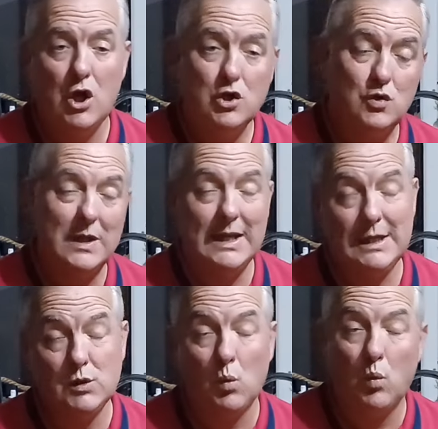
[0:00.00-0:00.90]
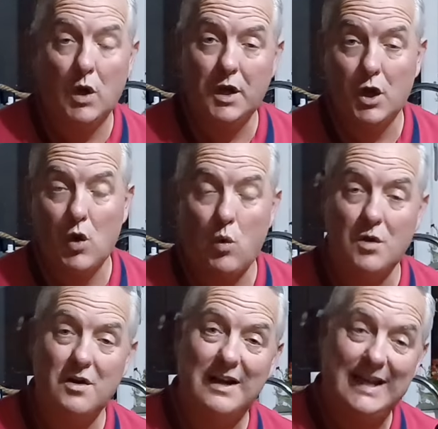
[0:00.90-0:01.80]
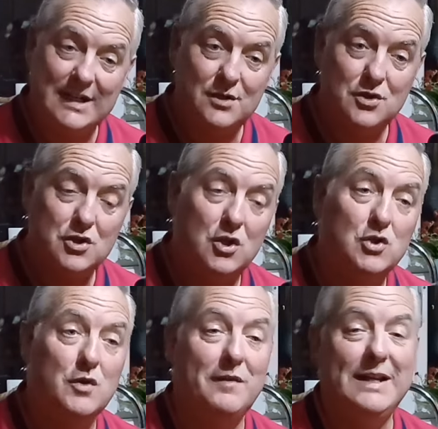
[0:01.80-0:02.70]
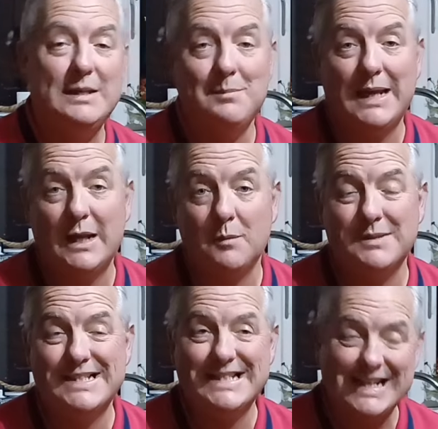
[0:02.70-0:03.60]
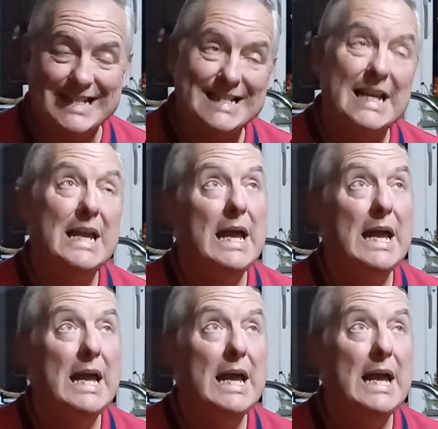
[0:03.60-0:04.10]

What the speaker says: So that is 1.25 litres. So if I need to make it up to 6,